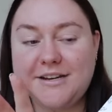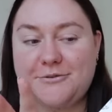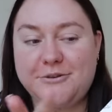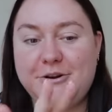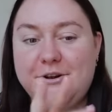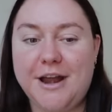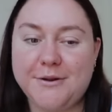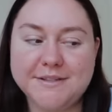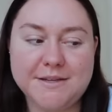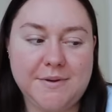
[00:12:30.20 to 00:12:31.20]
I didn't want to know
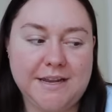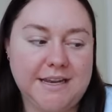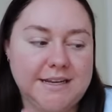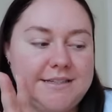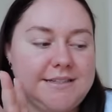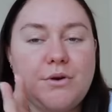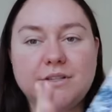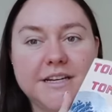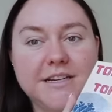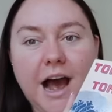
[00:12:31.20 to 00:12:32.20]
anyone's opinions because
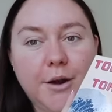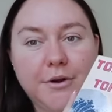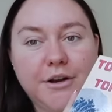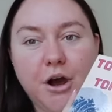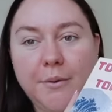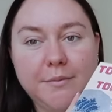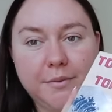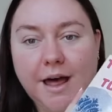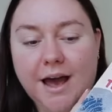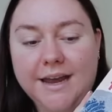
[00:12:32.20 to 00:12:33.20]
I kind of wanted to go in
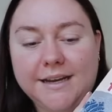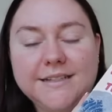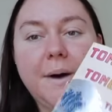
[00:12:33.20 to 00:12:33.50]
blind.